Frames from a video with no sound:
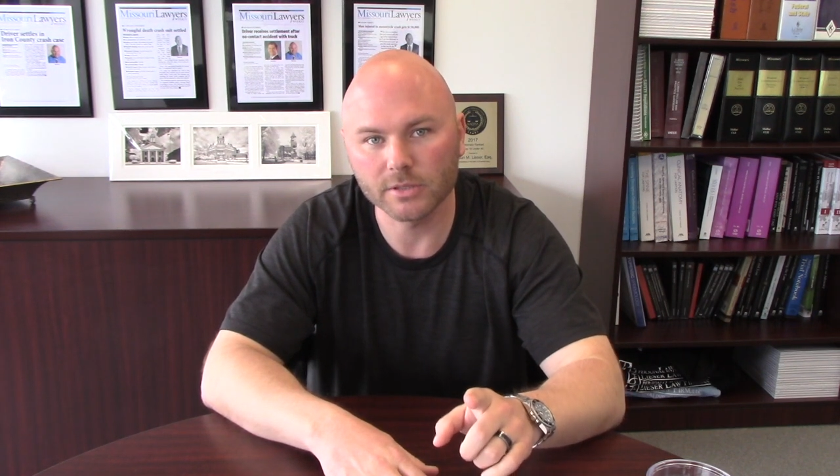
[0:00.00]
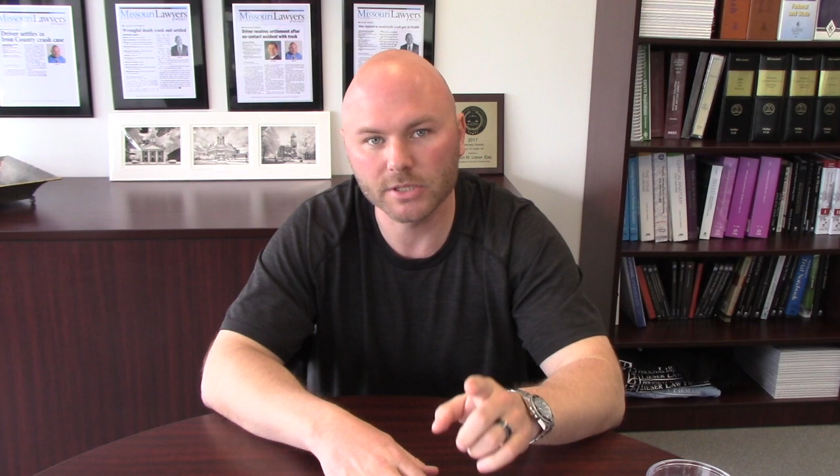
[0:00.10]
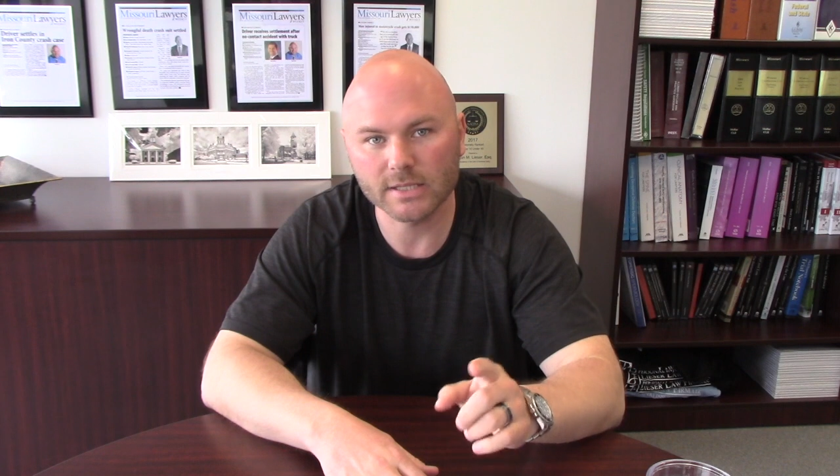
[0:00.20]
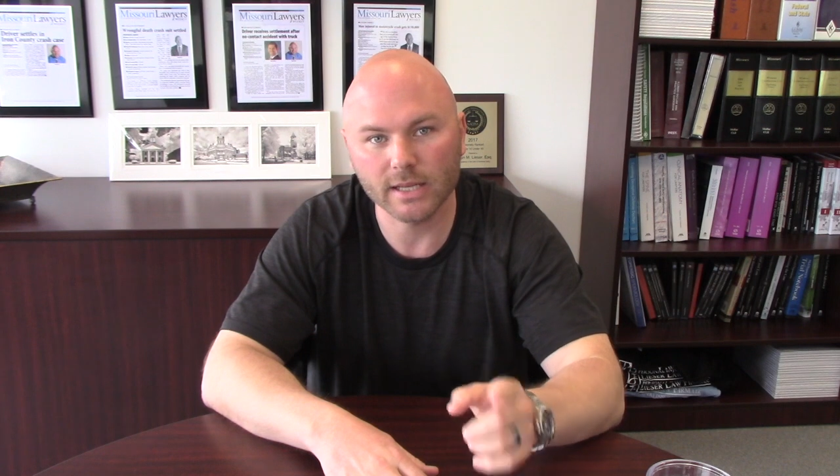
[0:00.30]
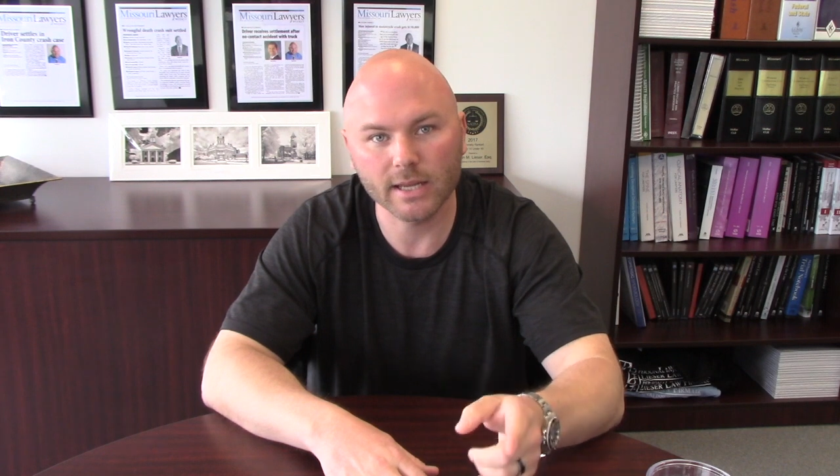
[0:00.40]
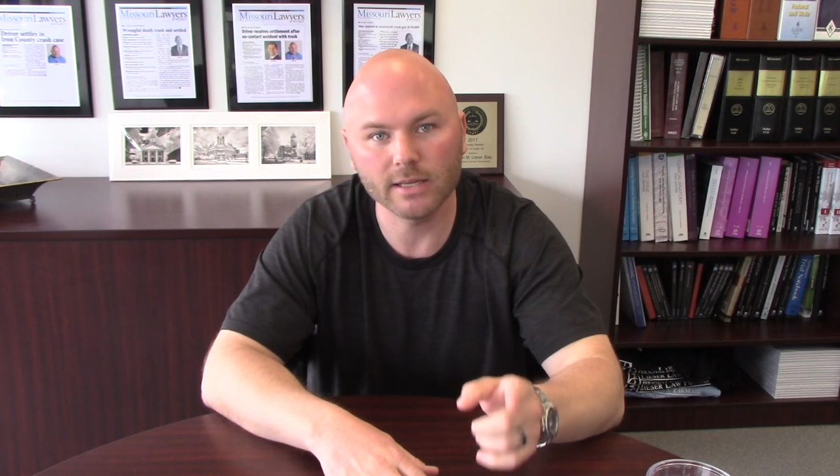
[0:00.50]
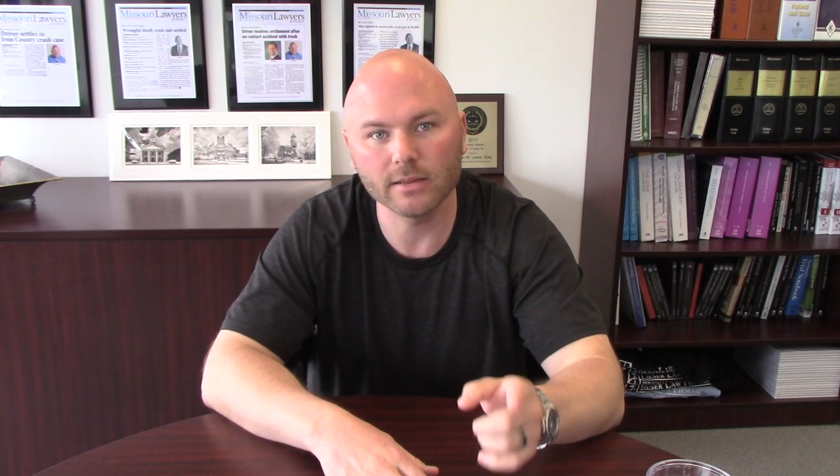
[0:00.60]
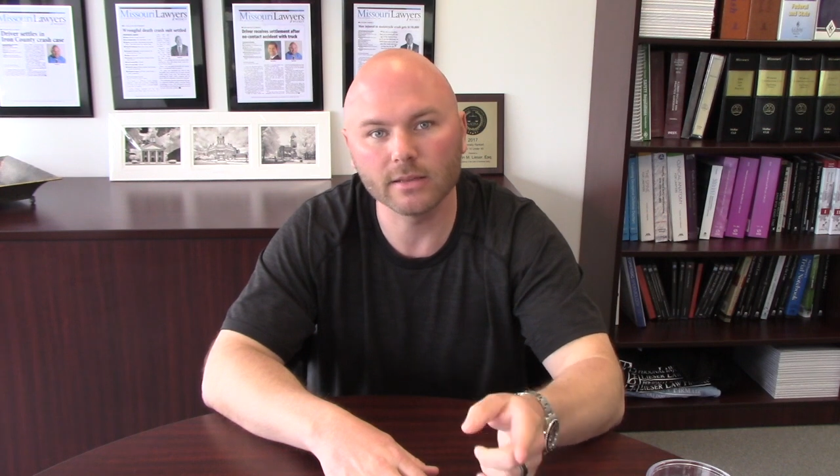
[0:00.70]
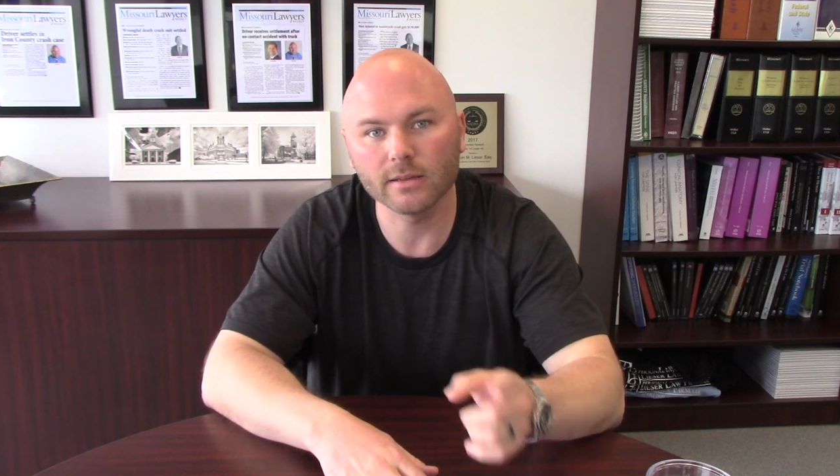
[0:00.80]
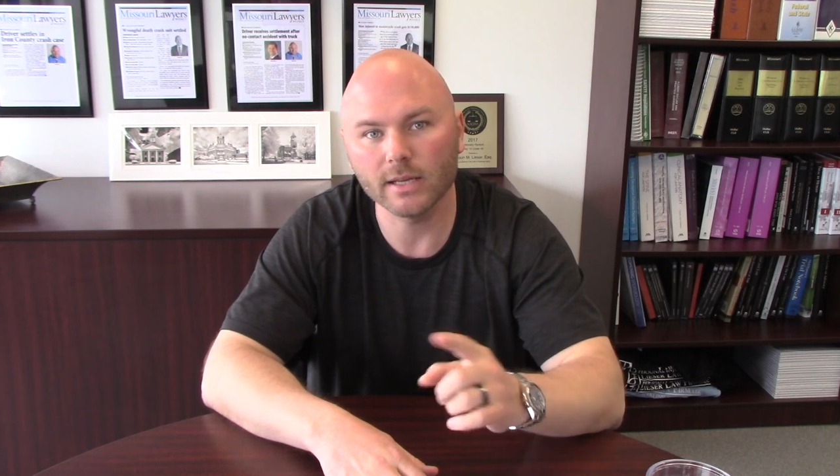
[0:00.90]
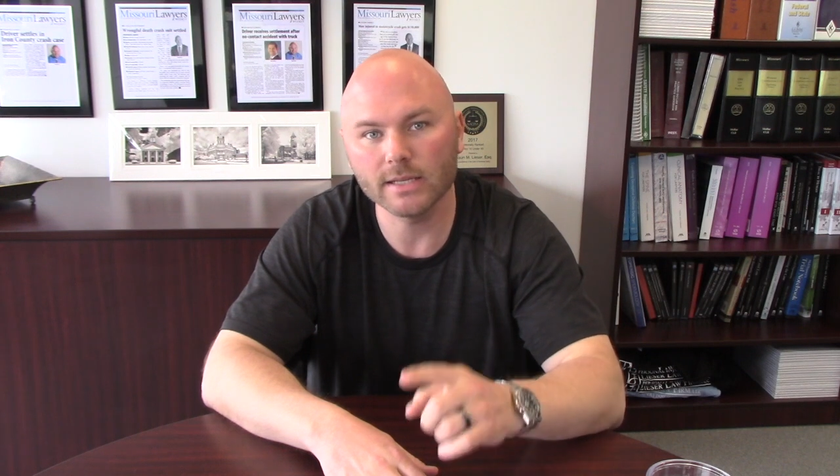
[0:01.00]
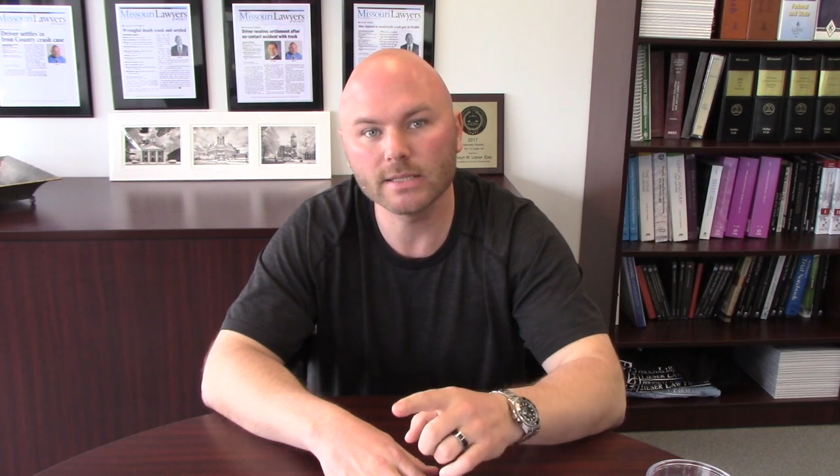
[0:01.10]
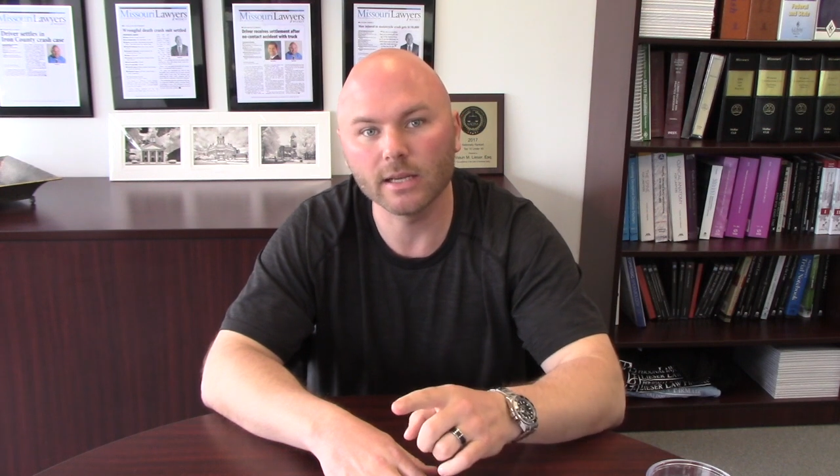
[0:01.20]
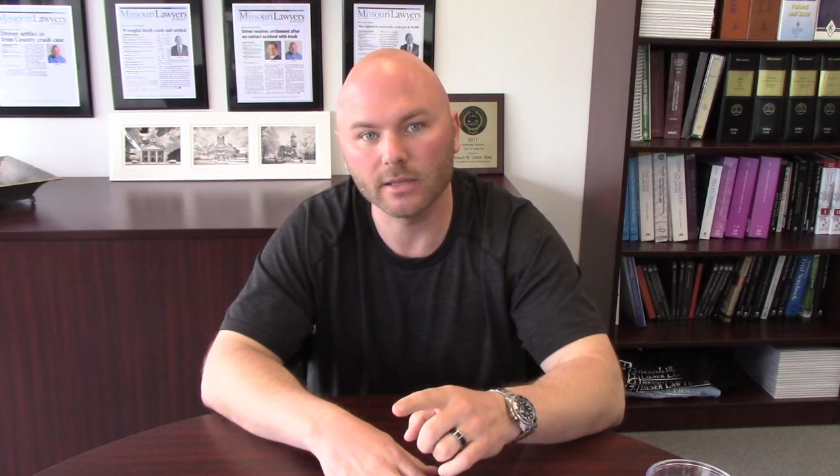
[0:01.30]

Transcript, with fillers: just like anything they say